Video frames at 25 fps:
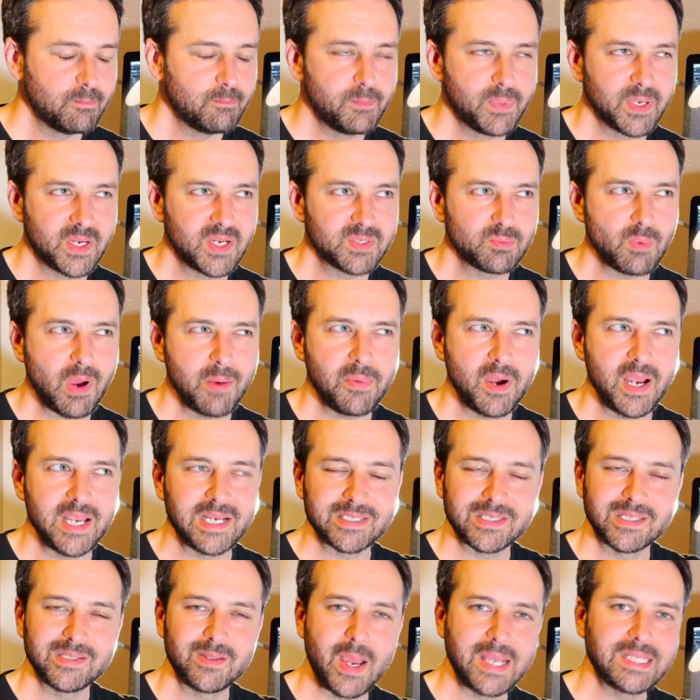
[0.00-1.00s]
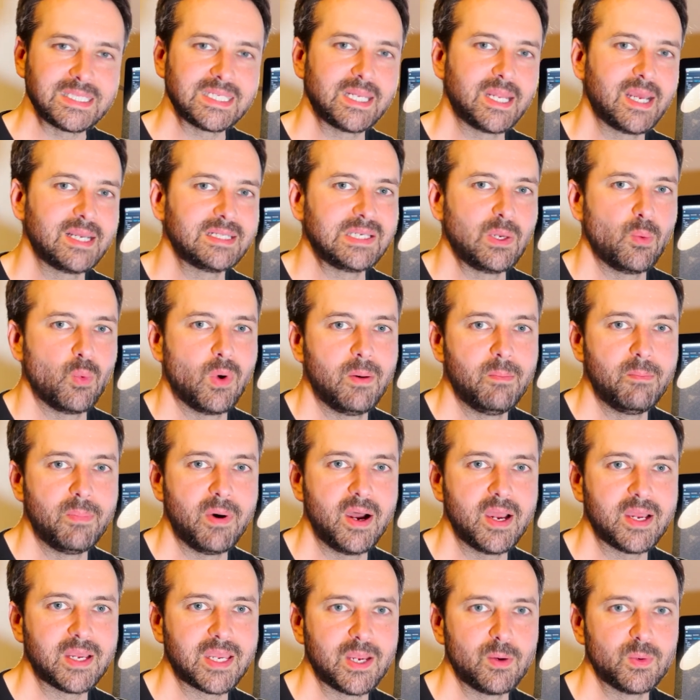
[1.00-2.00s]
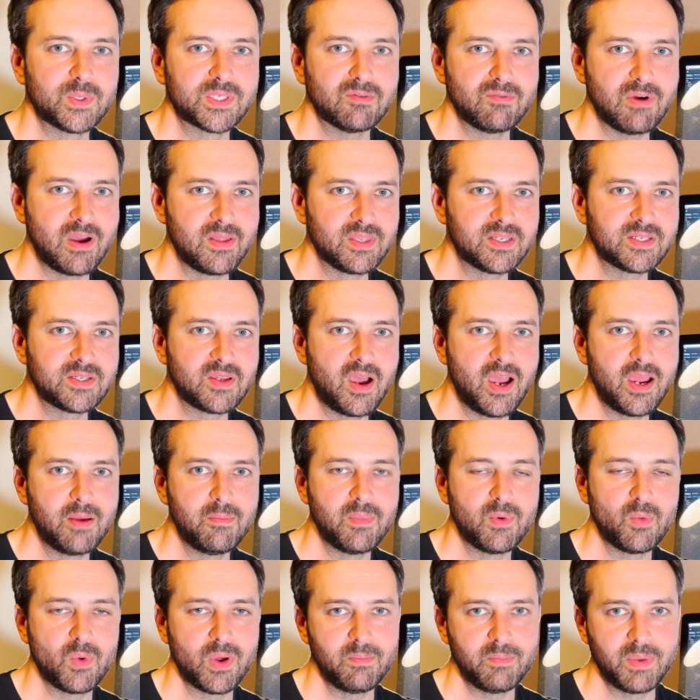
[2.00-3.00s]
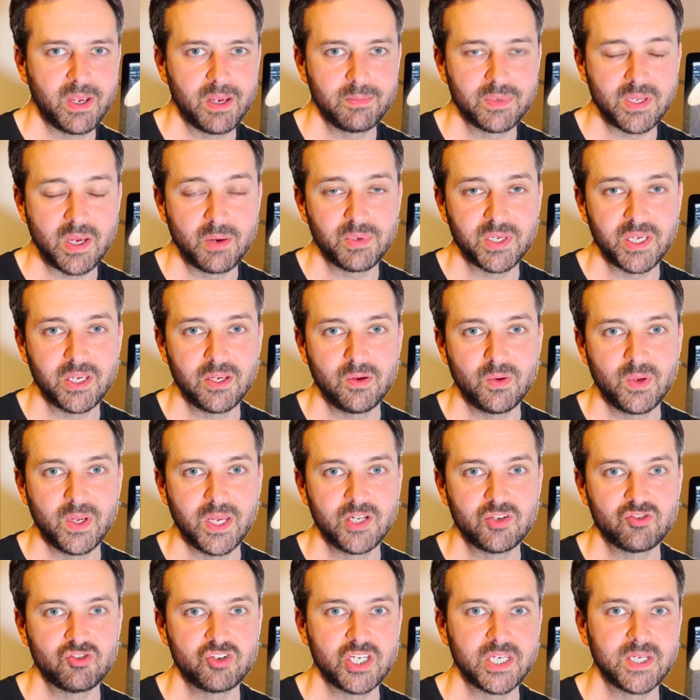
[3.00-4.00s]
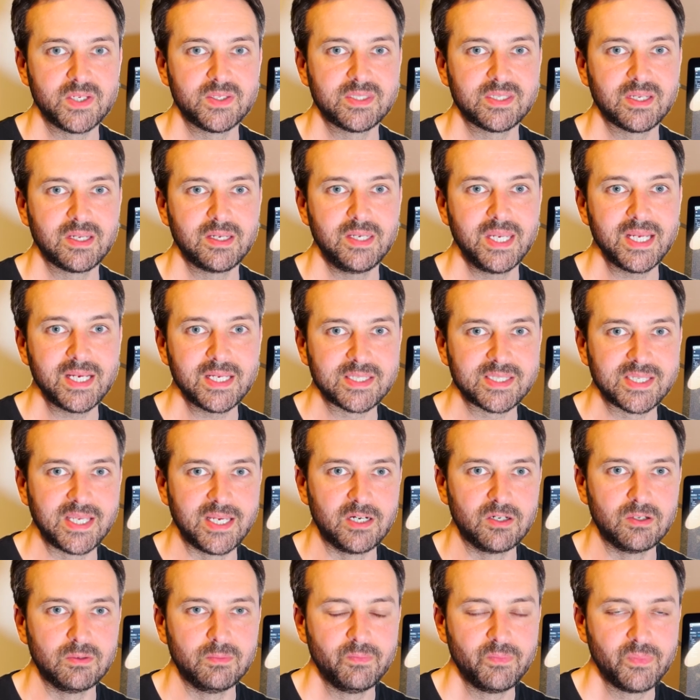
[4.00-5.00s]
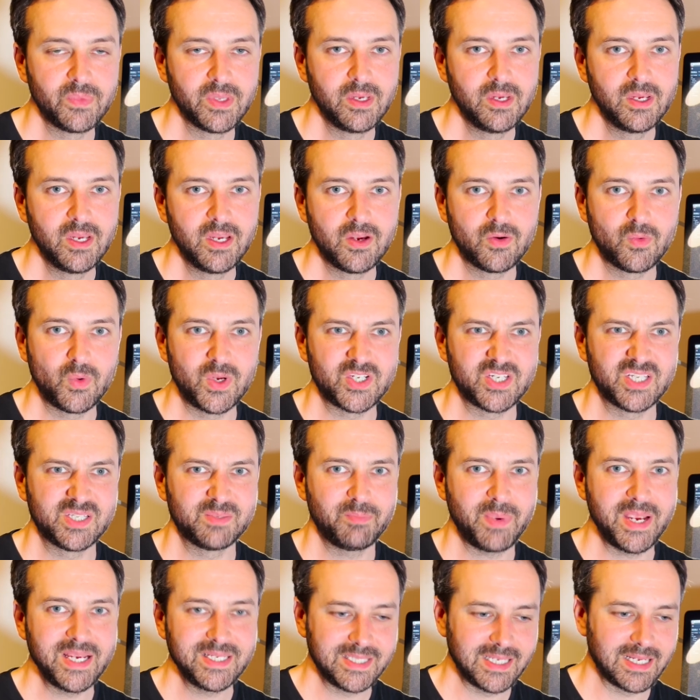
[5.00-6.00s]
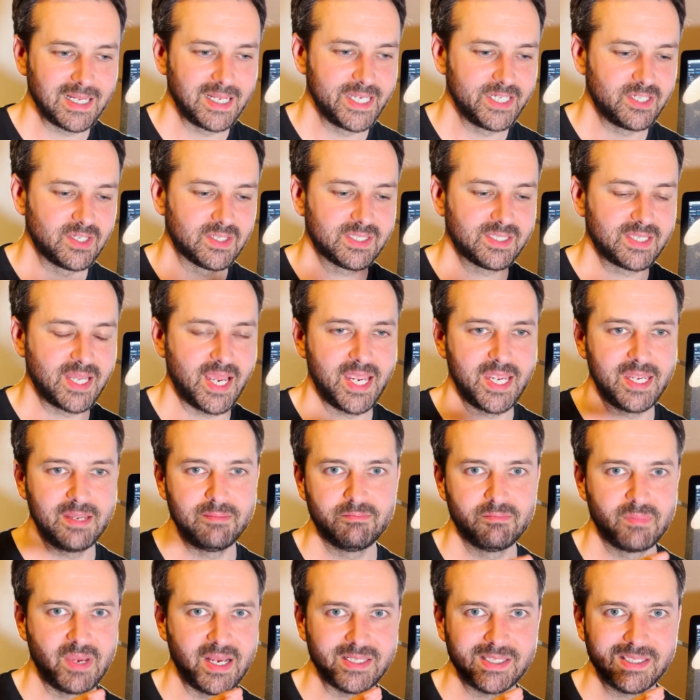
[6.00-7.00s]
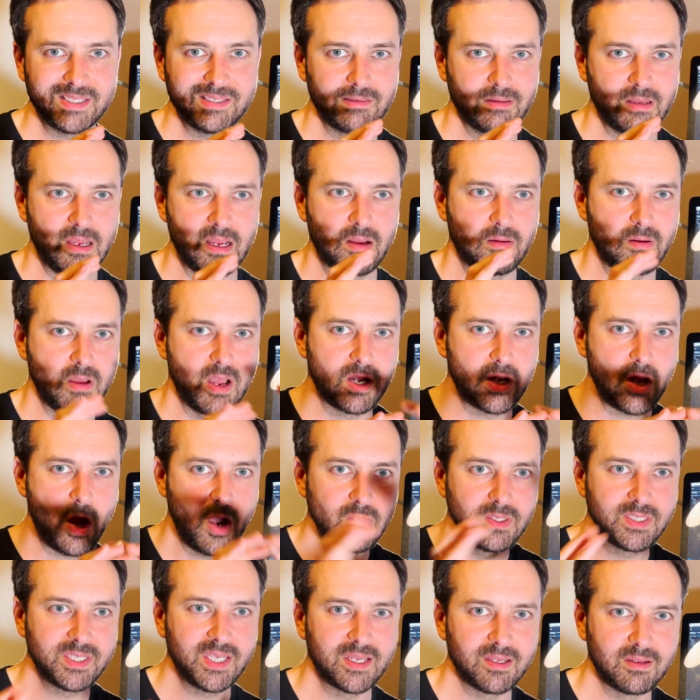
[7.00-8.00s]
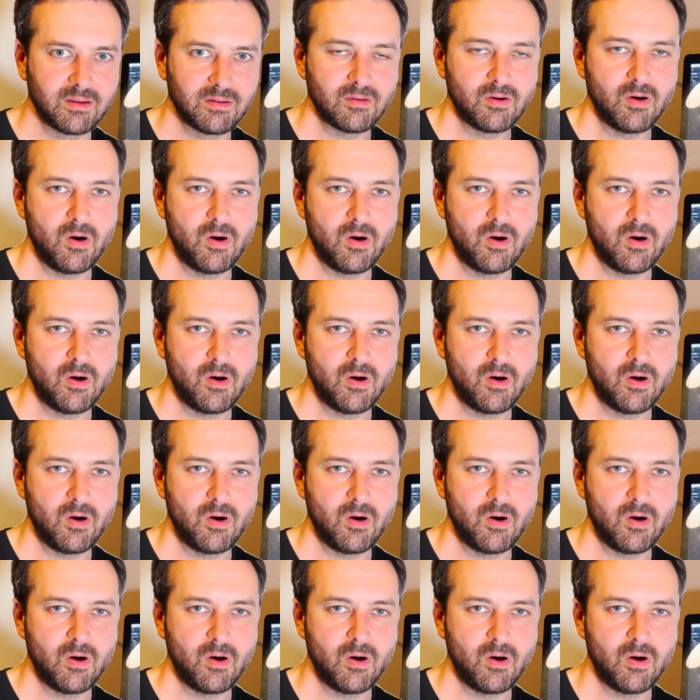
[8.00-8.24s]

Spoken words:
Because my bike is a 1981 bike, it was around the time when BMW introduced Nickel, which is basically just a coating